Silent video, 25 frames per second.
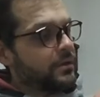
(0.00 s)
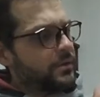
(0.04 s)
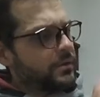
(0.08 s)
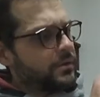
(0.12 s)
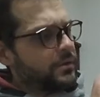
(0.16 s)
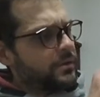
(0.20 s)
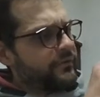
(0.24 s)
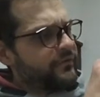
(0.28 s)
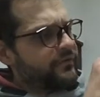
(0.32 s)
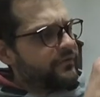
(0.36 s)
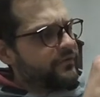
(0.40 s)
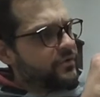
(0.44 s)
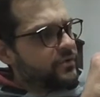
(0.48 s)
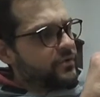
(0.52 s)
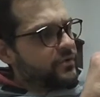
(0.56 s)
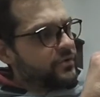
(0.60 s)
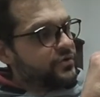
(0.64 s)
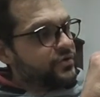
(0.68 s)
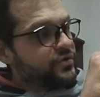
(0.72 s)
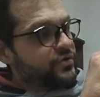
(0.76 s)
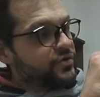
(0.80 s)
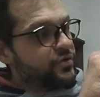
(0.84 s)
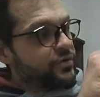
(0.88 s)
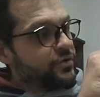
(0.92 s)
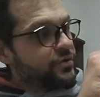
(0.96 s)
of
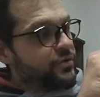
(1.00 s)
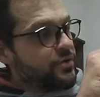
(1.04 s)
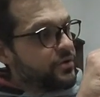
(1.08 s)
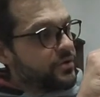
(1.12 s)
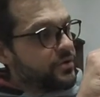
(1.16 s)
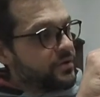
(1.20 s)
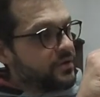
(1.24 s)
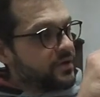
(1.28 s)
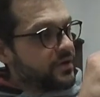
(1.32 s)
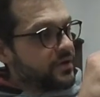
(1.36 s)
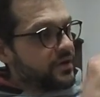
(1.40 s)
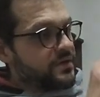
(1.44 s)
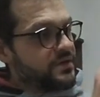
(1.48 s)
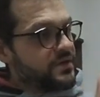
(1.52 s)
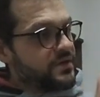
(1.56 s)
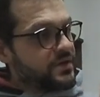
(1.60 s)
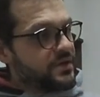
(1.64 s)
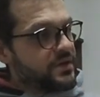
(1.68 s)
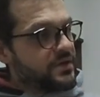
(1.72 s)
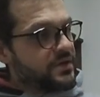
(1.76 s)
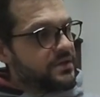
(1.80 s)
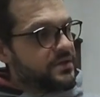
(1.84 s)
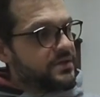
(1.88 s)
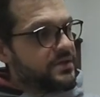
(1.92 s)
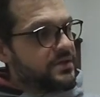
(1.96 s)
course not, as I
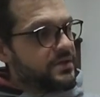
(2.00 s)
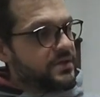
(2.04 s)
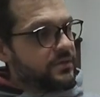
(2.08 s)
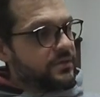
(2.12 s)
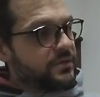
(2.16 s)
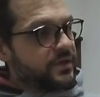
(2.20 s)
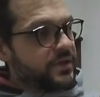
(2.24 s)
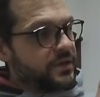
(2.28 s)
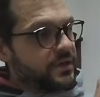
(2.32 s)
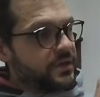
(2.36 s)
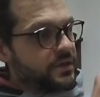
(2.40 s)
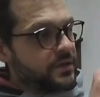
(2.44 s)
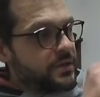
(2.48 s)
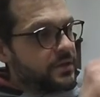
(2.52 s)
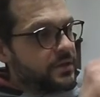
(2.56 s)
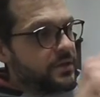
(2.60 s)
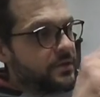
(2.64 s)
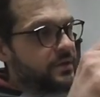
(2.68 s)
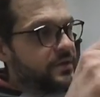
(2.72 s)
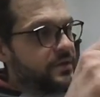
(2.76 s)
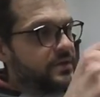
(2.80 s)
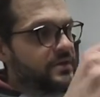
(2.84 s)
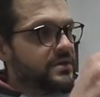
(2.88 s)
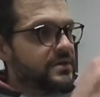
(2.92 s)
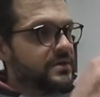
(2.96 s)
can see right now.
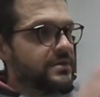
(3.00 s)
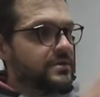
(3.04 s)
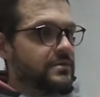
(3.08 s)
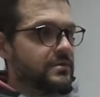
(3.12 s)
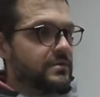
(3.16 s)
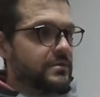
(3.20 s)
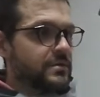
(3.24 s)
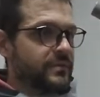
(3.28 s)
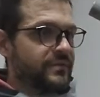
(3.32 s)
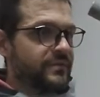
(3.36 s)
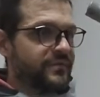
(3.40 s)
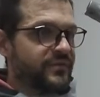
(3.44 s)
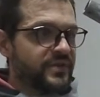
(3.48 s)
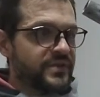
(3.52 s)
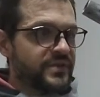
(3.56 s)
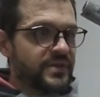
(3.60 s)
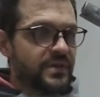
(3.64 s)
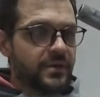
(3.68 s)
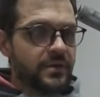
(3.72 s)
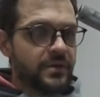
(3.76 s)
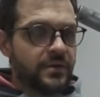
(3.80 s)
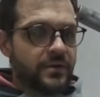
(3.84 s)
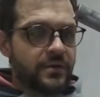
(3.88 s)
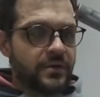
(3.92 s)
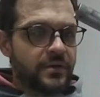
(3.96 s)
It's no
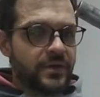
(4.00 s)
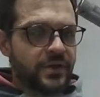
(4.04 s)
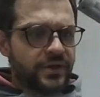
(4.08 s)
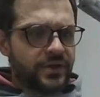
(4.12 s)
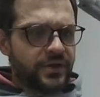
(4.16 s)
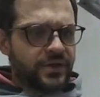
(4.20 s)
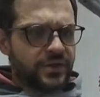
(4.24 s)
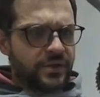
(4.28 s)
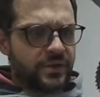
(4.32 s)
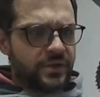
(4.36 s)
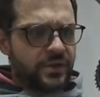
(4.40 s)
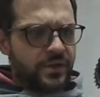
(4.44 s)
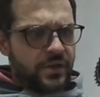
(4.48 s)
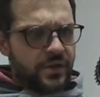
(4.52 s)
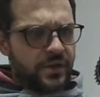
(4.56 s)
physical connection.